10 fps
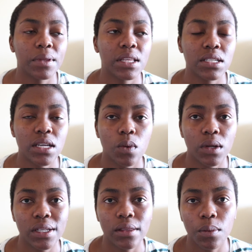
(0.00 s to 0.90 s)
They take
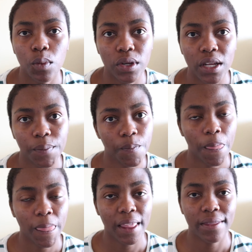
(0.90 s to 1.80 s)
one in the morning.
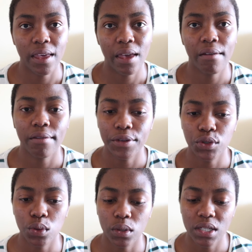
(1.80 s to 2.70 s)
They have a
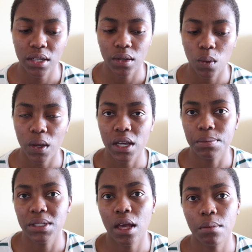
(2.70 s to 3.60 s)
shorter wake
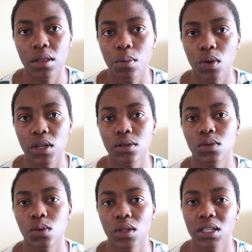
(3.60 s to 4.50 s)
up time in the morning,
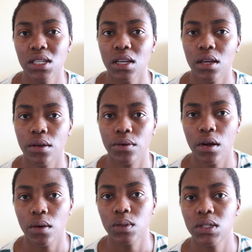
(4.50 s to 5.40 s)
so they take it
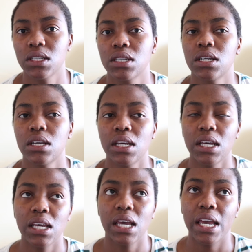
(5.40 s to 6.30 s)
around
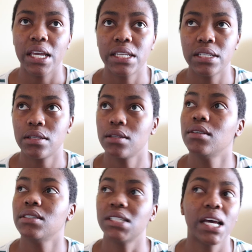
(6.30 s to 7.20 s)
8,
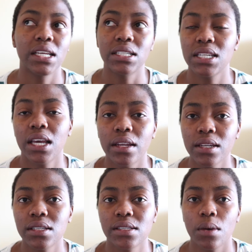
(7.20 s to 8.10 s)
9,
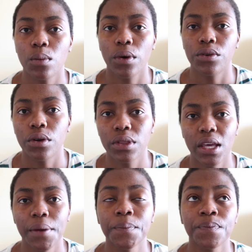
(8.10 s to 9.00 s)
10, somewhere around there.